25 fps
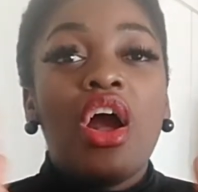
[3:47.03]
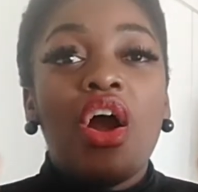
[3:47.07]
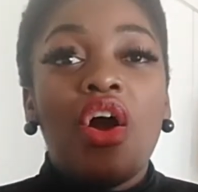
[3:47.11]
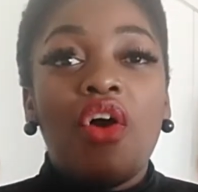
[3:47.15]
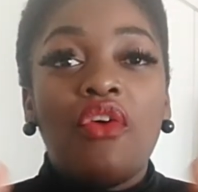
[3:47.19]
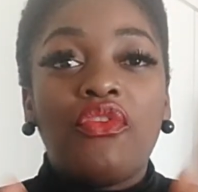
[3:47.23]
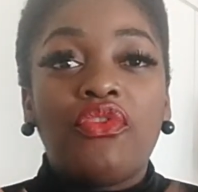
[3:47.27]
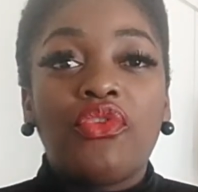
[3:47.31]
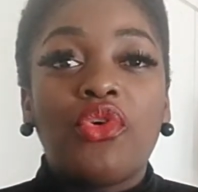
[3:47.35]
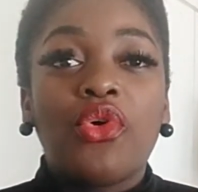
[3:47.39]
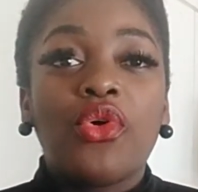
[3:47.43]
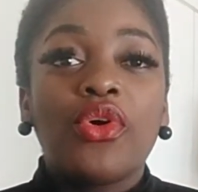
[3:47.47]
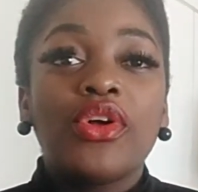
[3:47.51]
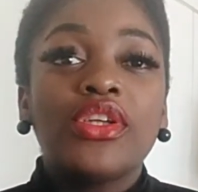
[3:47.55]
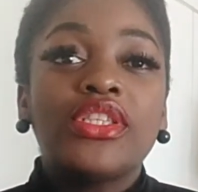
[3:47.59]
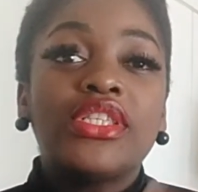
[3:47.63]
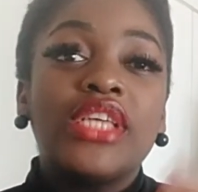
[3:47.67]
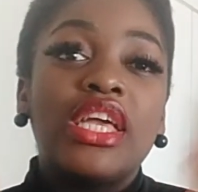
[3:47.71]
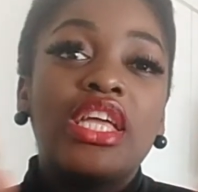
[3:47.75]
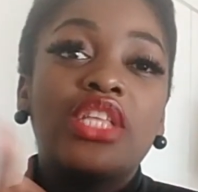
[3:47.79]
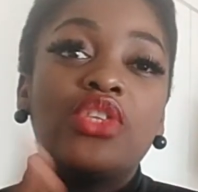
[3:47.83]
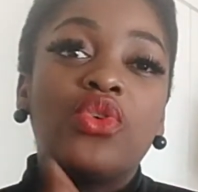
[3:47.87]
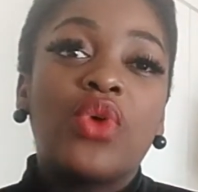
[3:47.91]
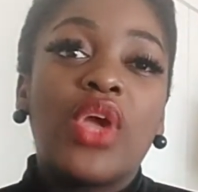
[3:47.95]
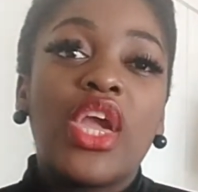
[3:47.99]
Of course,
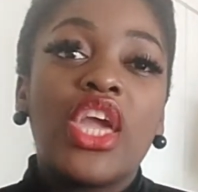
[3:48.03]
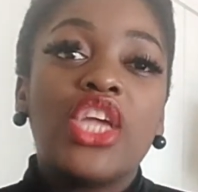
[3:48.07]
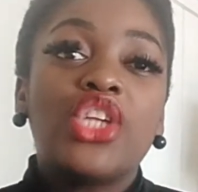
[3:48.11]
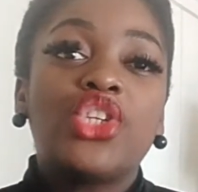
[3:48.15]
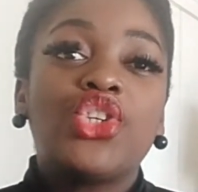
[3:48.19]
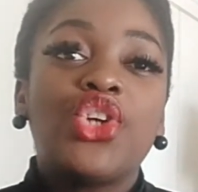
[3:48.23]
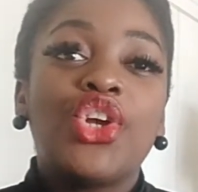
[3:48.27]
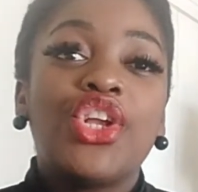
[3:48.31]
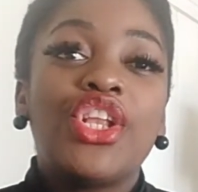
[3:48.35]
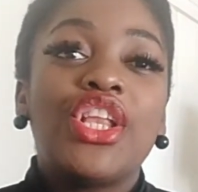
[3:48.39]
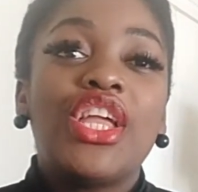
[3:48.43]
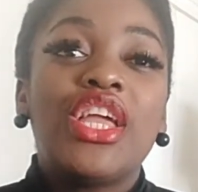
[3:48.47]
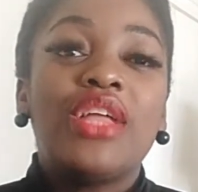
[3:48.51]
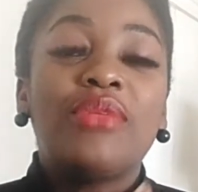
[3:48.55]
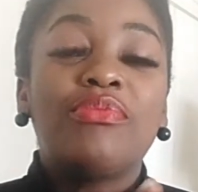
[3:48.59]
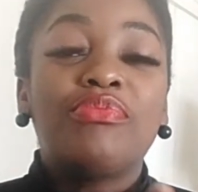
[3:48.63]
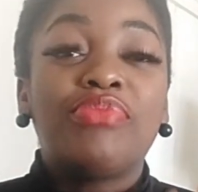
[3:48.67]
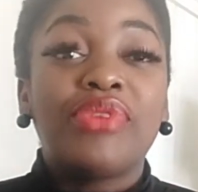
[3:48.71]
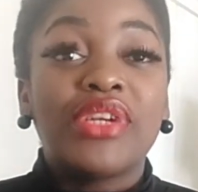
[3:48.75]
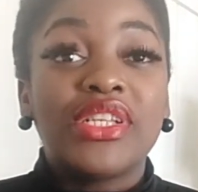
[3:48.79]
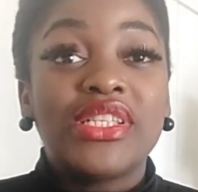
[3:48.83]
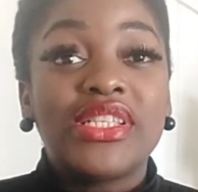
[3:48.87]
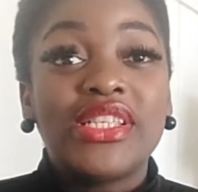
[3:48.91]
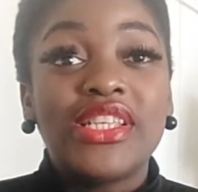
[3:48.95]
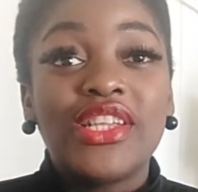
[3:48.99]
education in
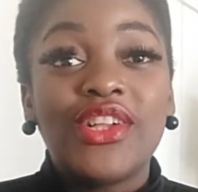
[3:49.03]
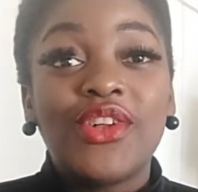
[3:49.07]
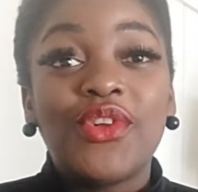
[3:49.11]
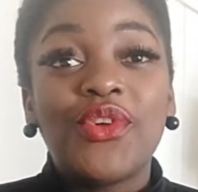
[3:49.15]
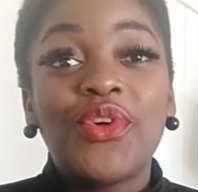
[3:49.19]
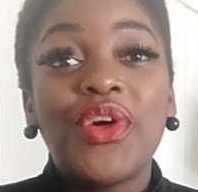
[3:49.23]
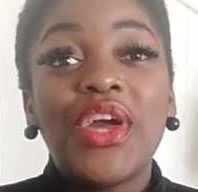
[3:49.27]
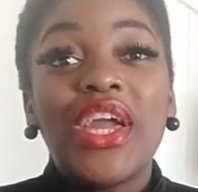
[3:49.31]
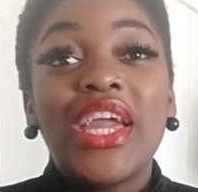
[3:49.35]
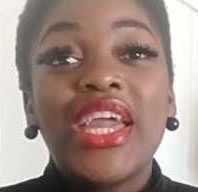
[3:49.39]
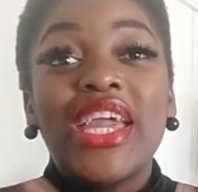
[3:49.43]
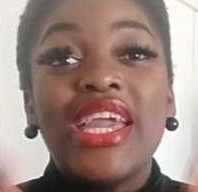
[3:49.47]
Brazil